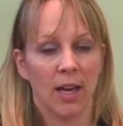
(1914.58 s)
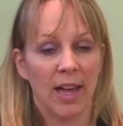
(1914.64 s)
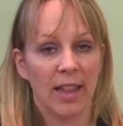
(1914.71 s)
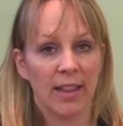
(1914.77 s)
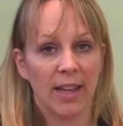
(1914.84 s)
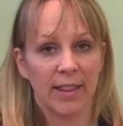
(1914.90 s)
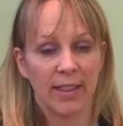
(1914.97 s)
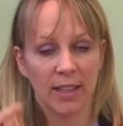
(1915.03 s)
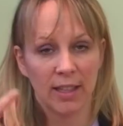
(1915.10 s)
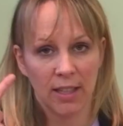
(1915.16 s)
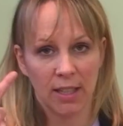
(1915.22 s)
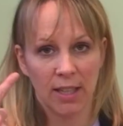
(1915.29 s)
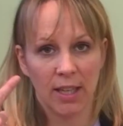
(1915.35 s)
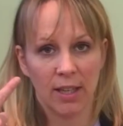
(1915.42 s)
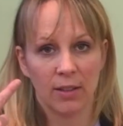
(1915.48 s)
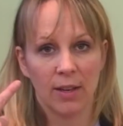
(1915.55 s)
and let the
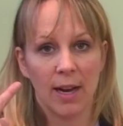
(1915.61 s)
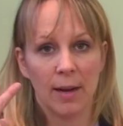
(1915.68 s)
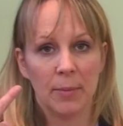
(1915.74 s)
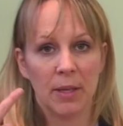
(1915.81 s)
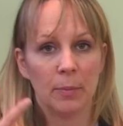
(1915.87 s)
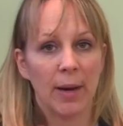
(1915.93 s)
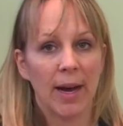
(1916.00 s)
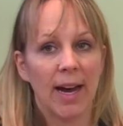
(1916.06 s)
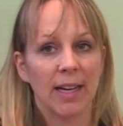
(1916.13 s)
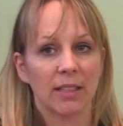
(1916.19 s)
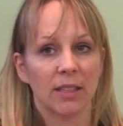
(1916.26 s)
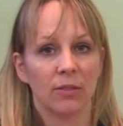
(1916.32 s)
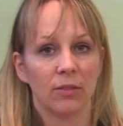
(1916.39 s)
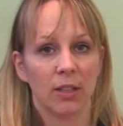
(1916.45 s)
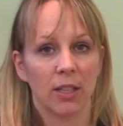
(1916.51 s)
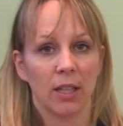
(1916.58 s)
inhale come in
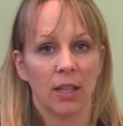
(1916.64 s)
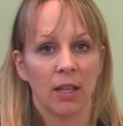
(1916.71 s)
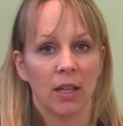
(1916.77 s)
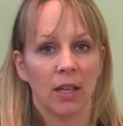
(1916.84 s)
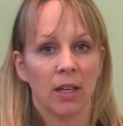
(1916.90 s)
passively.